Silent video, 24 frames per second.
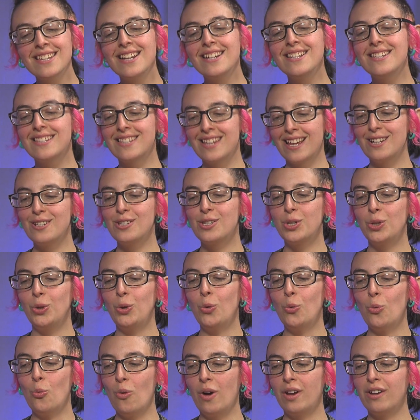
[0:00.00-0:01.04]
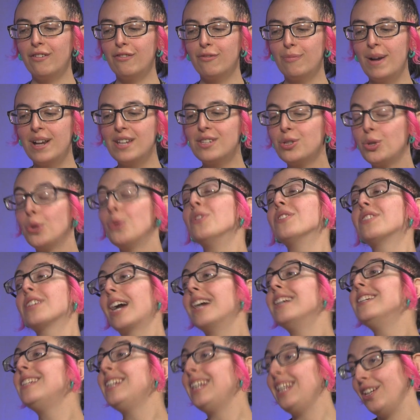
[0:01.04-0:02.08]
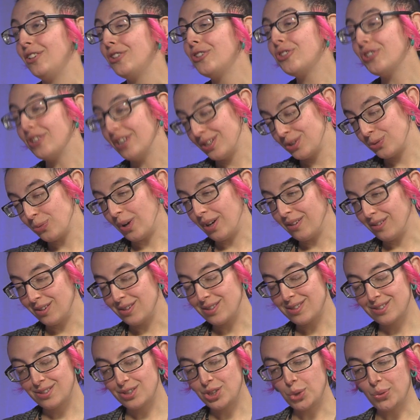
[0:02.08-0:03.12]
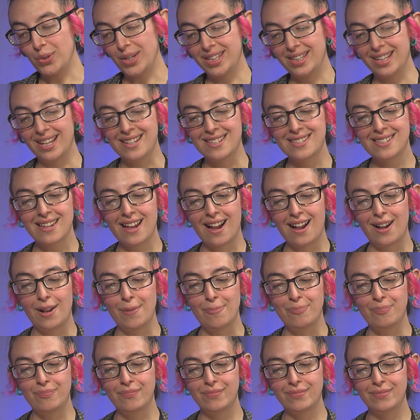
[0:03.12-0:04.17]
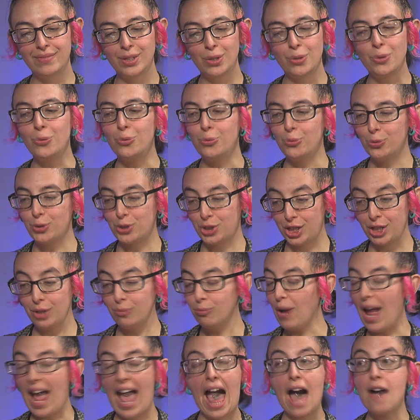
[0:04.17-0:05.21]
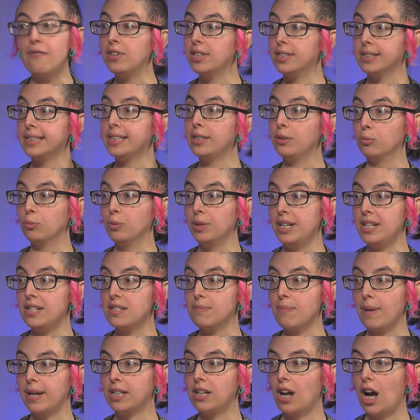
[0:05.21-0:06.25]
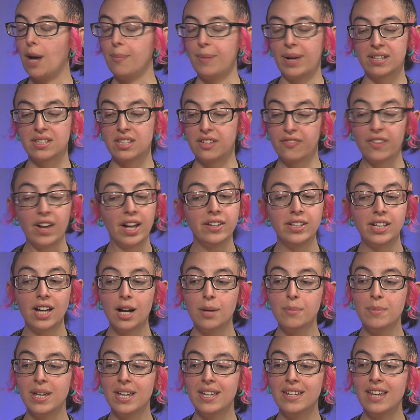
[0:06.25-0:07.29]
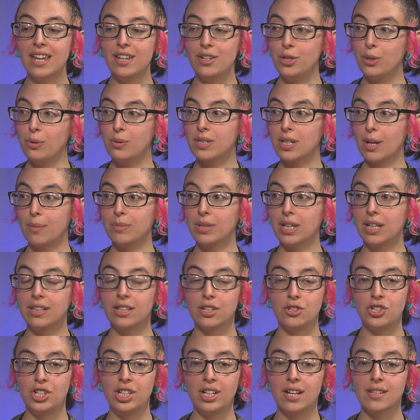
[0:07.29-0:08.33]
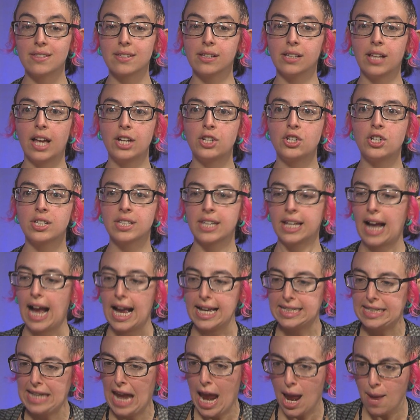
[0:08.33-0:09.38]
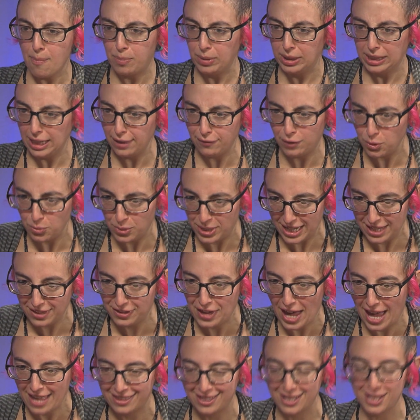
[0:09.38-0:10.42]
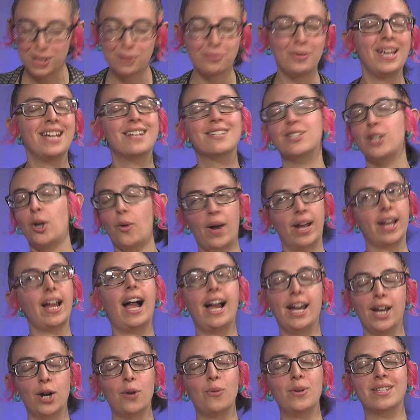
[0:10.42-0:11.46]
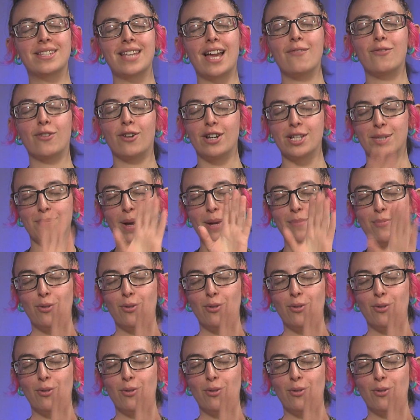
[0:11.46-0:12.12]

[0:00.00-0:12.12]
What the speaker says: I said to one of my students, I teach as well as doing this, she avidly reads my comics. If I come in and do something that she doesn't like, she's like, I can't believe you did that this week. So I always have her as my